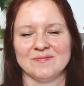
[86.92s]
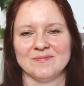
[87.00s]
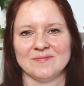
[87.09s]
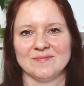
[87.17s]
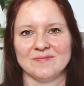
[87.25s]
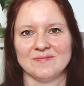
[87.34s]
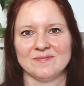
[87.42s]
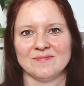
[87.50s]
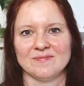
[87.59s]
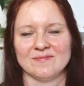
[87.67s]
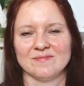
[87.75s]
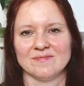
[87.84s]

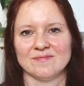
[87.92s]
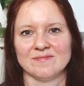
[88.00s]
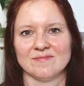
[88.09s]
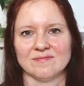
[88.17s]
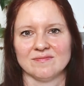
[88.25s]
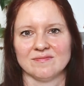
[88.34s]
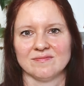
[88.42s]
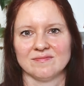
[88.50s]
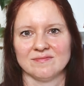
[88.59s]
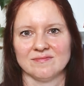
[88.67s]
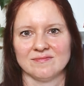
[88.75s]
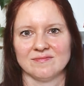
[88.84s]

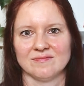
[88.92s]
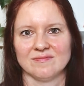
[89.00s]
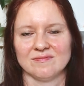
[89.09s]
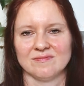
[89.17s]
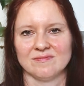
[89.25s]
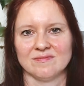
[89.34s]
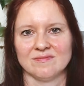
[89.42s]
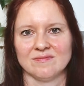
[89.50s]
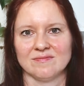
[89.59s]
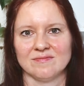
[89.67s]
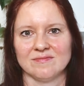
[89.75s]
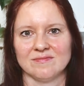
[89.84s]

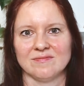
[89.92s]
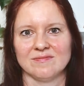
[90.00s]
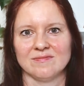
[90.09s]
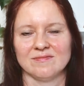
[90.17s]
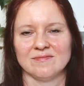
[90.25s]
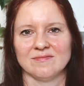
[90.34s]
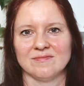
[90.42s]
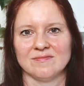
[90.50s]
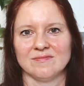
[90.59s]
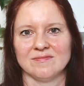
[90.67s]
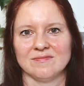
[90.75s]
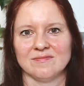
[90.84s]

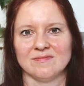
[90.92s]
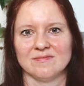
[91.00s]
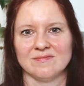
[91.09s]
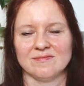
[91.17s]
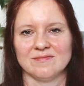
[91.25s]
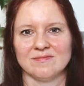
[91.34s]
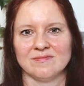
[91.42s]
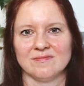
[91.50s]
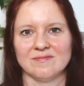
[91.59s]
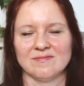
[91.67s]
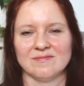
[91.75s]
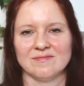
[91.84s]

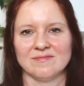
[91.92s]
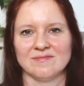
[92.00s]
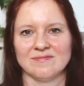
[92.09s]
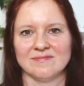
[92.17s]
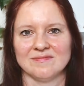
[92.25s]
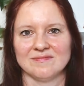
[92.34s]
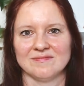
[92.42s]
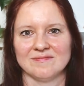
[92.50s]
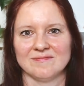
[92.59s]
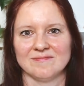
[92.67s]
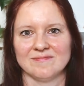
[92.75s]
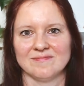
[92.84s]

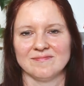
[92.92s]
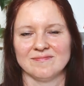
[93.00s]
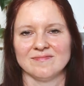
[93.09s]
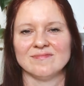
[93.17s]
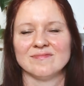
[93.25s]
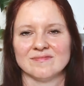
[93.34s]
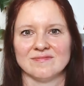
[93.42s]
This person isn't speaking.